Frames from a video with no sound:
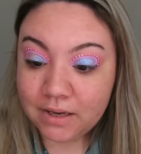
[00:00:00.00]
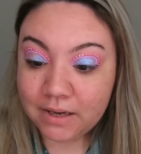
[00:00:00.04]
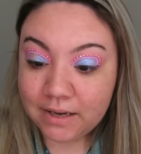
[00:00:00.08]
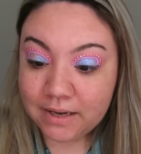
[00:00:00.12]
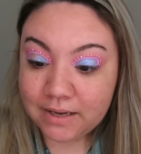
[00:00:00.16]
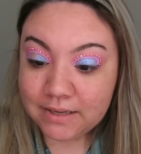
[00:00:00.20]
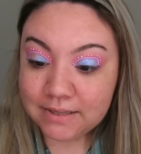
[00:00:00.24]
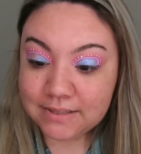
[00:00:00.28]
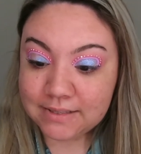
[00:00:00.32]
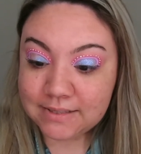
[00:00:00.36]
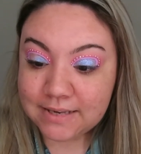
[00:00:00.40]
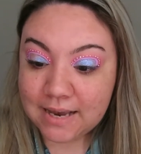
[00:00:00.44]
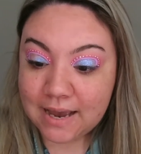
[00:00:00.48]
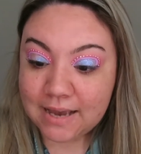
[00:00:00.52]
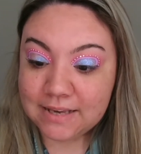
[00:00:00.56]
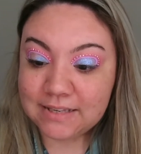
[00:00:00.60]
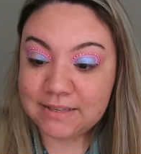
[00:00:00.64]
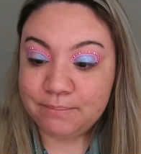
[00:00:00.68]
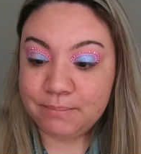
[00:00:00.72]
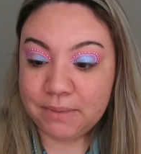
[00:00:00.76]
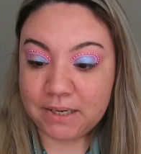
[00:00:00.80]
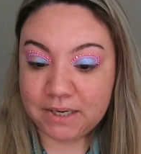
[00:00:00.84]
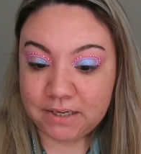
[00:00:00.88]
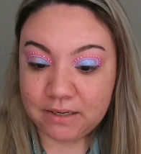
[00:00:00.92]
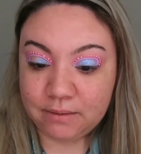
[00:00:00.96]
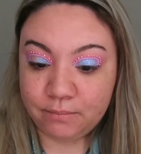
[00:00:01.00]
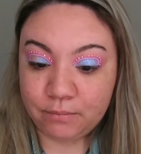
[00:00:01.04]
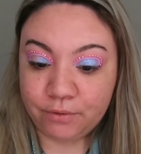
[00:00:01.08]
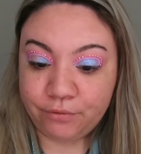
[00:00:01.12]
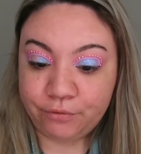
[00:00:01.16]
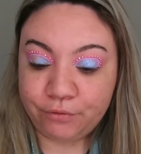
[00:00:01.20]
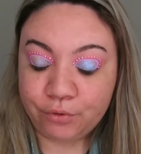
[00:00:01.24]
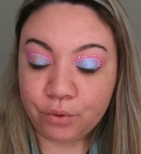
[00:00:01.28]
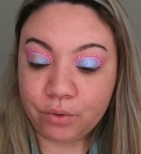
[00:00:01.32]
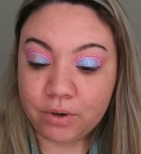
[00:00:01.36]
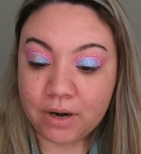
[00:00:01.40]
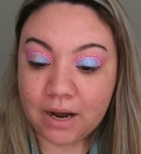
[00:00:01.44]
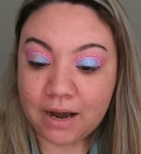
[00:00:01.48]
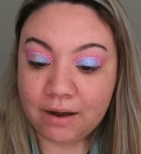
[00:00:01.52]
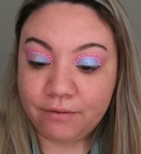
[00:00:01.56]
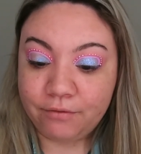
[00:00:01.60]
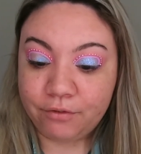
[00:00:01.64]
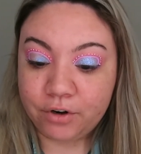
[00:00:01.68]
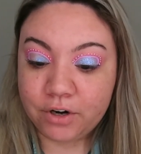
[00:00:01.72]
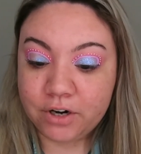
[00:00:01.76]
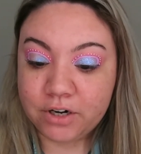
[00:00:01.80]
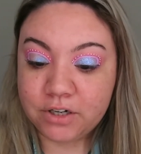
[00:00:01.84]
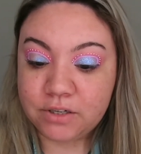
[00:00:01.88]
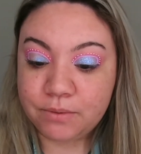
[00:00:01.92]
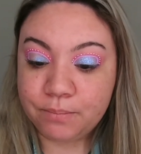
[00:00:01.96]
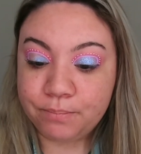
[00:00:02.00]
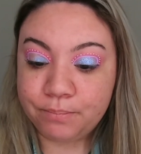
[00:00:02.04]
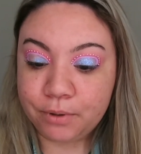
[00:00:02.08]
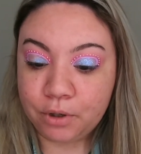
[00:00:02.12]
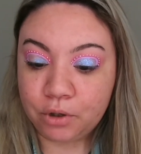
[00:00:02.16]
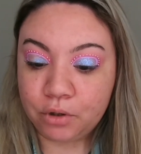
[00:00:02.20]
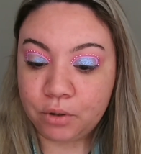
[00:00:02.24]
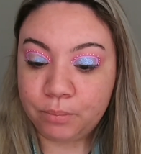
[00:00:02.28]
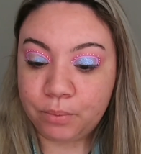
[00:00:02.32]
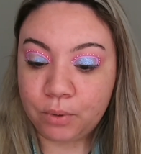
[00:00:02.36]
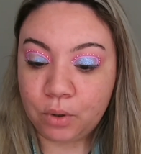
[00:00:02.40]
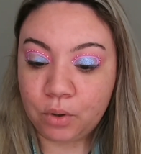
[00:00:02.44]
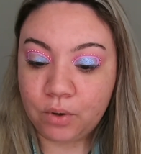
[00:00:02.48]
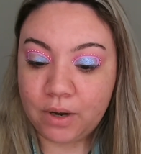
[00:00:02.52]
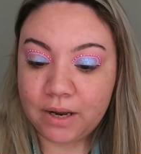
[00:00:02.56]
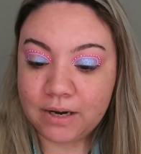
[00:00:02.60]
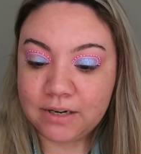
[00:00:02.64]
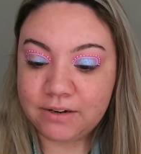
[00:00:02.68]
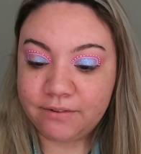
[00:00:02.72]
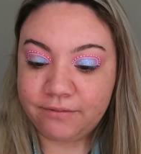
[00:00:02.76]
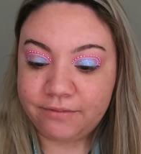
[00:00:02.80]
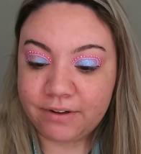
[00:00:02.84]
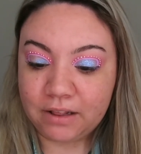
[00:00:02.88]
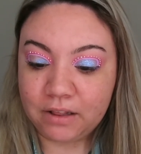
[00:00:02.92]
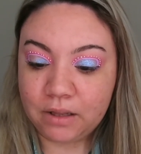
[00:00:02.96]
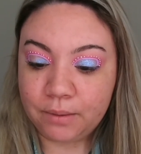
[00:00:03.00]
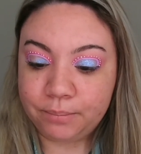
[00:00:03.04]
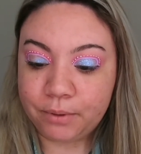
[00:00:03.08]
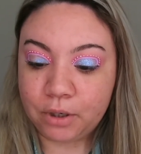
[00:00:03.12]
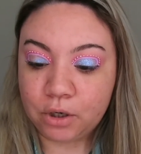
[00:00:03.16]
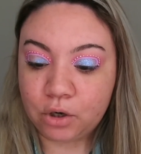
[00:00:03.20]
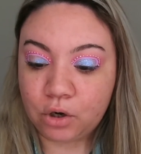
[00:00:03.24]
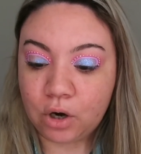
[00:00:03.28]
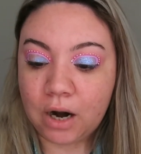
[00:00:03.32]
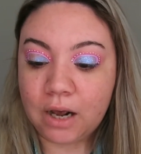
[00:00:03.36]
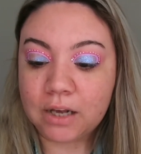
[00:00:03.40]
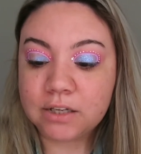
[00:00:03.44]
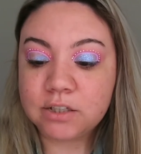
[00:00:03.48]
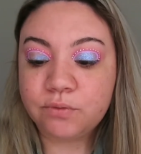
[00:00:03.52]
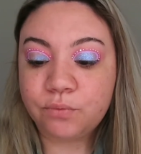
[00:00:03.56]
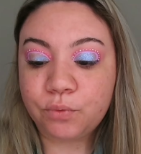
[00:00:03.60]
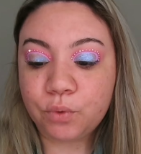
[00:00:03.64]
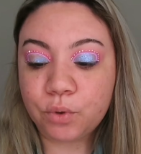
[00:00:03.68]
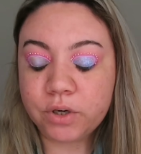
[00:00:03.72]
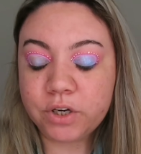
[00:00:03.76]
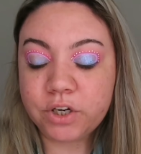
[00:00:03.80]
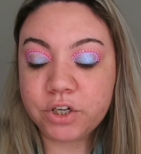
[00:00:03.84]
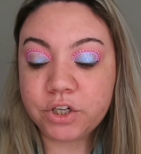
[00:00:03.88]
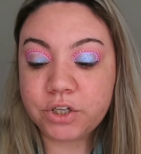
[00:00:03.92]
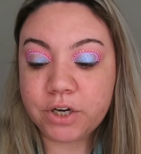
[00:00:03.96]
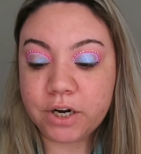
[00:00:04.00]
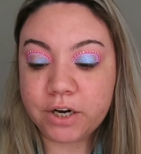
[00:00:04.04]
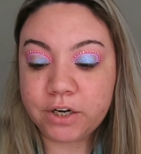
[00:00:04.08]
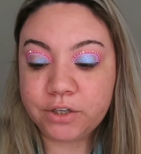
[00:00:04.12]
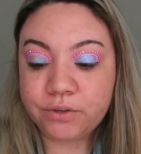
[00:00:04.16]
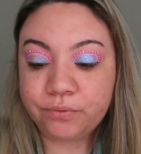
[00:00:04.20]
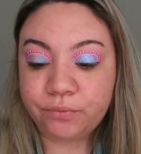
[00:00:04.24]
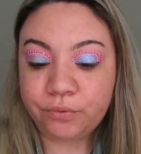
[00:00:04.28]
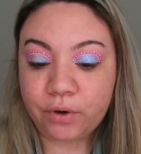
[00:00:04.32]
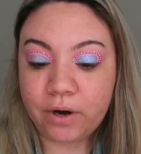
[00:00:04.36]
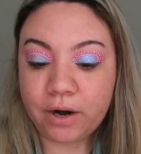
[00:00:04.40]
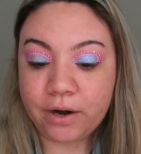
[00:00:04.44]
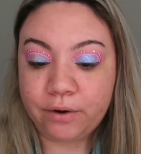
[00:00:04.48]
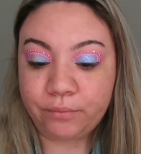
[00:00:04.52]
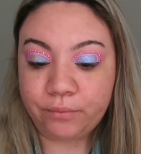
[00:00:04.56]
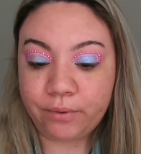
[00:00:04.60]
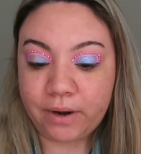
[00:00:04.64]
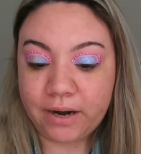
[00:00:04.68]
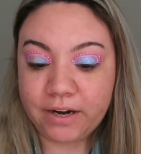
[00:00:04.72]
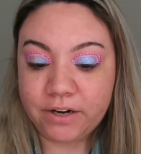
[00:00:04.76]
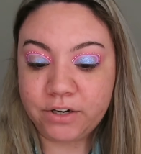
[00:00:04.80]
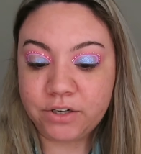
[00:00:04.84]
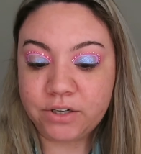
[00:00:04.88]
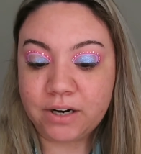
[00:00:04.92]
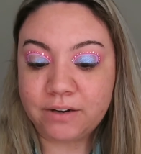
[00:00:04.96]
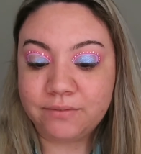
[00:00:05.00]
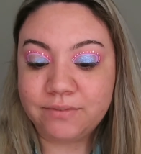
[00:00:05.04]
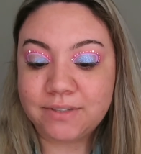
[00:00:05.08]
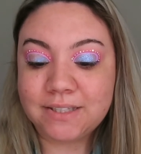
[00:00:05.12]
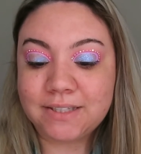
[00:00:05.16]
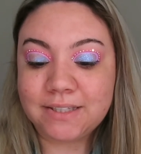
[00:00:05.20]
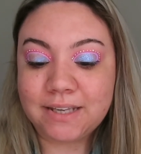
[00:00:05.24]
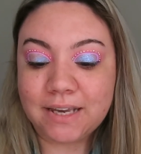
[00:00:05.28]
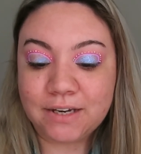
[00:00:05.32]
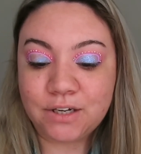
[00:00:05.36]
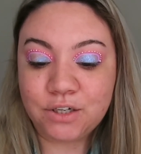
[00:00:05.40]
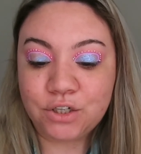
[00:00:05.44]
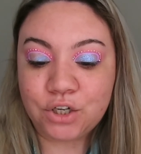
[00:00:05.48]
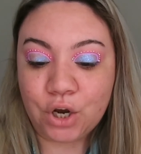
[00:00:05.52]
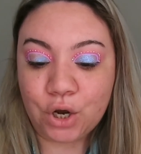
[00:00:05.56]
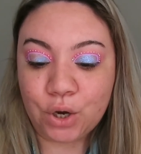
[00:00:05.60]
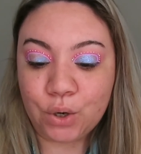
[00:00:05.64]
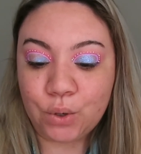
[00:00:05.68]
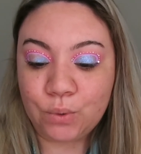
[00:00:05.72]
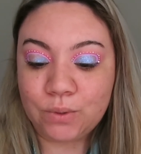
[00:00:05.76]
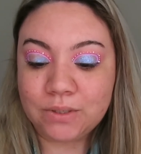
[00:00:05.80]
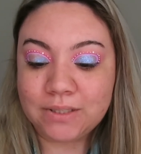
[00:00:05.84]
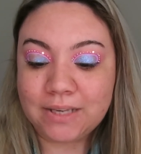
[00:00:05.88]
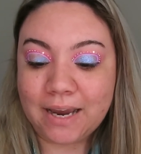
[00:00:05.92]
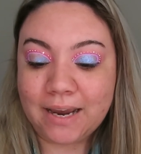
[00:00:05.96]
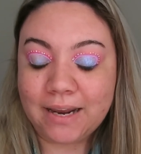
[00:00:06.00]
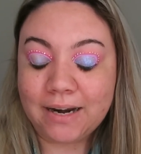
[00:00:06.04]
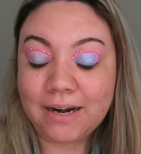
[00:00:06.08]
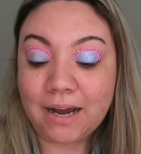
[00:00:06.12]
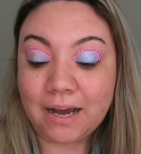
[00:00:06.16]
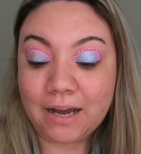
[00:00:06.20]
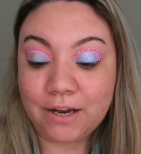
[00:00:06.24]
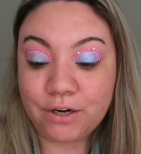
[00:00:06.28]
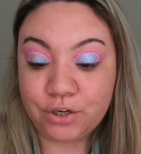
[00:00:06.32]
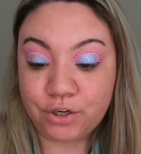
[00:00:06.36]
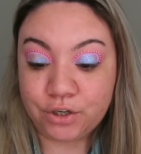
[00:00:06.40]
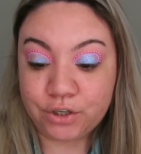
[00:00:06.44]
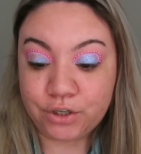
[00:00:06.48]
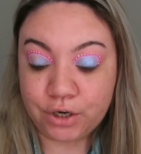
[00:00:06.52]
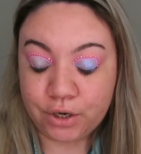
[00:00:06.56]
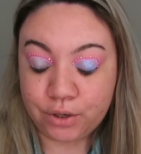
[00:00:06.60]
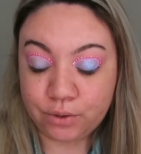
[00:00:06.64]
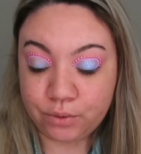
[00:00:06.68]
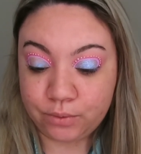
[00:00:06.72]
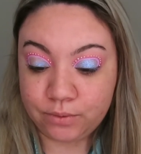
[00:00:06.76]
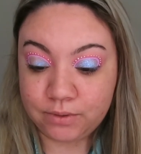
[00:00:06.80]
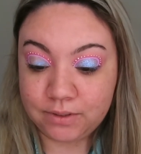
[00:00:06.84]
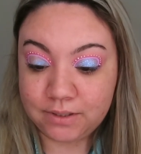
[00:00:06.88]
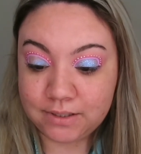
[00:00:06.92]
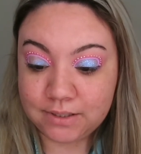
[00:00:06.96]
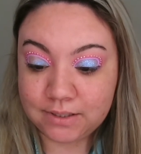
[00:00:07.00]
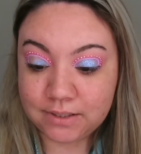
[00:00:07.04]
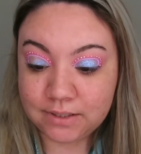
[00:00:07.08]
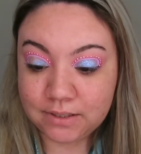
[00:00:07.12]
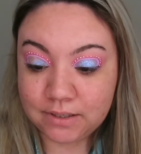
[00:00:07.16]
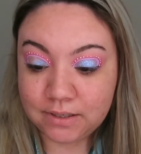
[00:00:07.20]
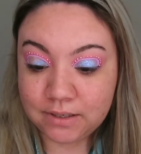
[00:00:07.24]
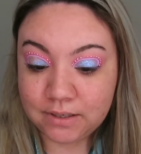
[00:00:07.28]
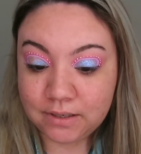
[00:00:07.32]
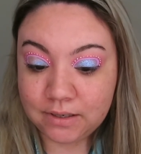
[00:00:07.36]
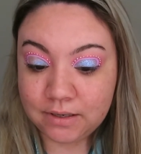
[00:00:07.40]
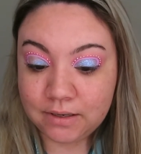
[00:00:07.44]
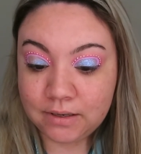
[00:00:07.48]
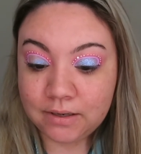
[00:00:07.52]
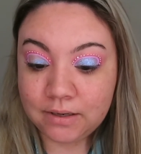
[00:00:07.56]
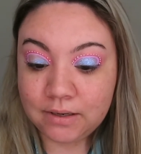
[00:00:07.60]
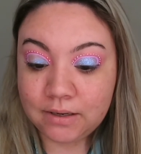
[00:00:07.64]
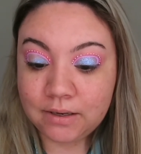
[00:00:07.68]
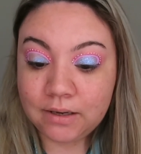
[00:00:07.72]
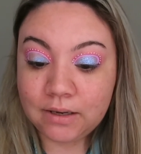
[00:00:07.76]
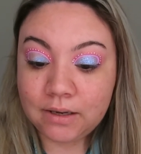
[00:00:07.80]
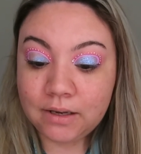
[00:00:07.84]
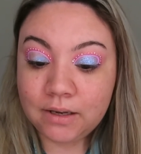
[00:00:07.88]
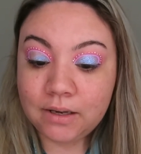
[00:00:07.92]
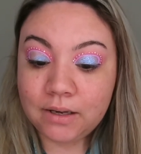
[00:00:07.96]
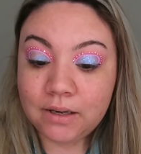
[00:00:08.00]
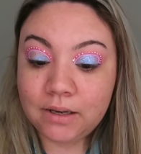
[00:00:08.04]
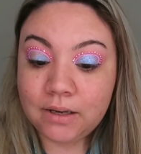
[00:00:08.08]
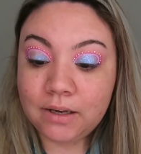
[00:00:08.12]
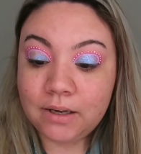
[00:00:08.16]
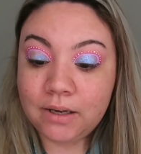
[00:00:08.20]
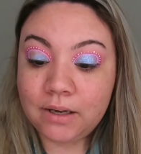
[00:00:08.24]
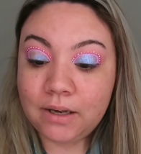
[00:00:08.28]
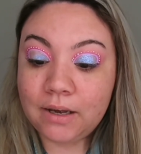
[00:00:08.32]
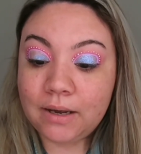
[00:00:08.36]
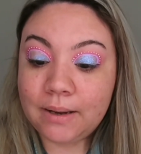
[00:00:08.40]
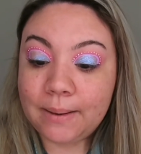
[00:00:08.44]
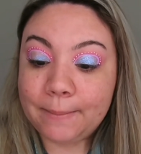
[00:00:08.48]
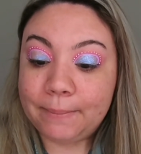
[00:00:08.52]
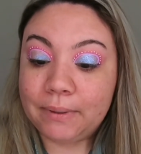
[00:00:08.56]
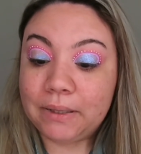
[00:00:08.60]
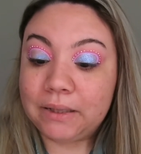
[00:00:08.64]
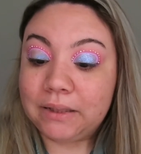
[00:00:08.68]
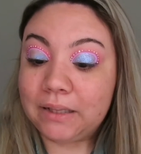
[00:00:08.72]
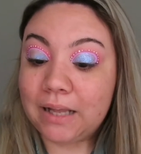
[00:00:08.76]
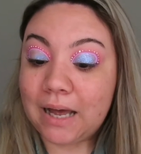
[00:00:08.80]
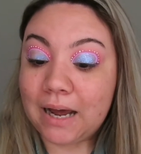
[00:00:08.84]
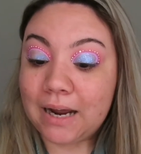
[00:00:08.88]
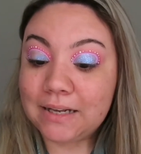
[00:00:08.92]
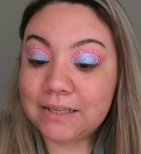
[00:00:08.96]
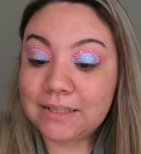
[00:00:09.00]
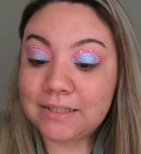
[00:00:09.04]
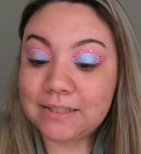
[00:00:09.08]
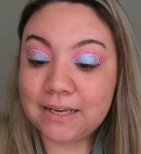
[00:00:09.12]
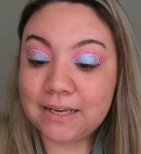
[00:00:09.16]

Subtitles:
It says medium to full coverage, buildable and developed across 40 shades for a range of skin tones and undertones. Plus,